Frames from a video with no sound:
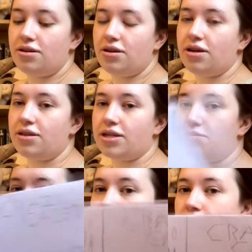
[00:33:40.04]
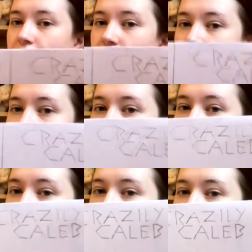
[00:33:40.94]
and this would have been Caleb's,
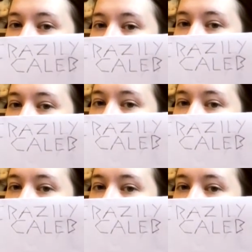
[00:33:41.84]
and they were designed